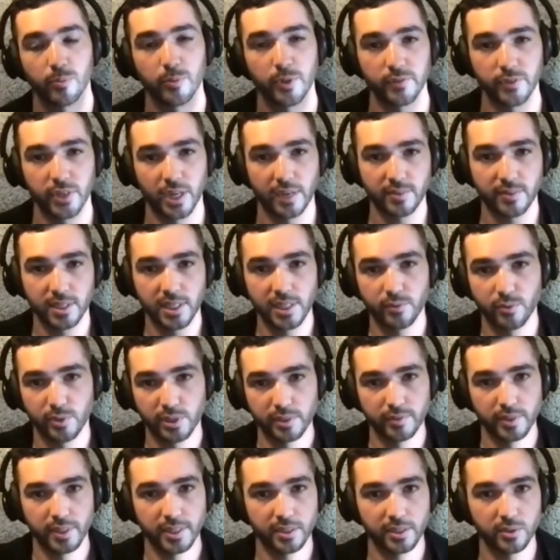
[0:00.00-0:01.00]
if you have
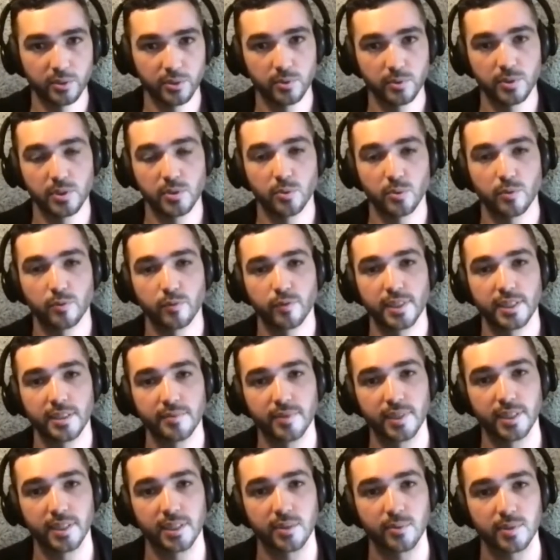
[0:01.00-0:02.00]
delivery vehicles or
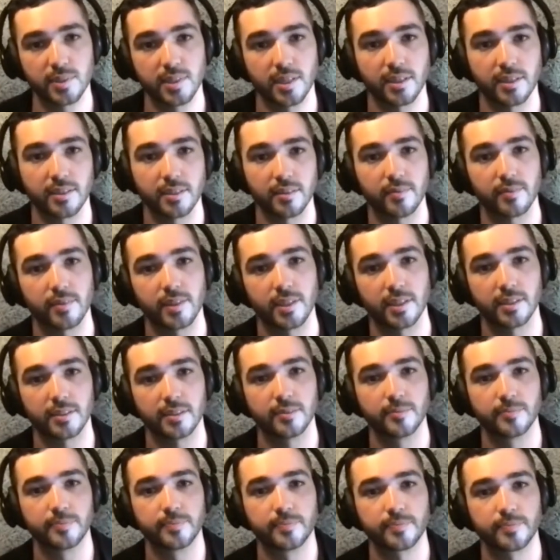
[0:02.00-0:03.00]
fleet vehicles, that kind of
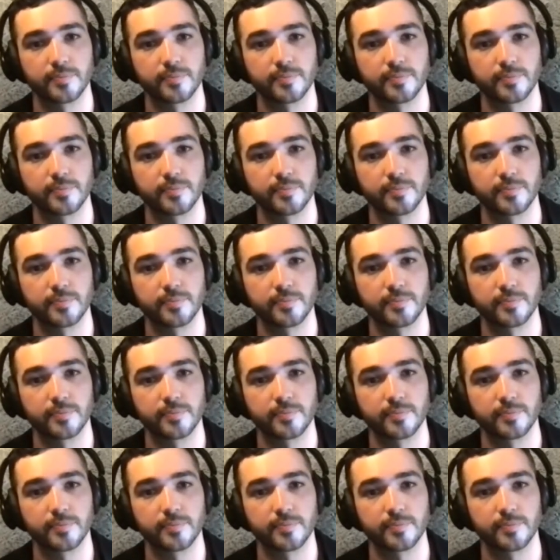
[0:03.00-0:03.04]
thing.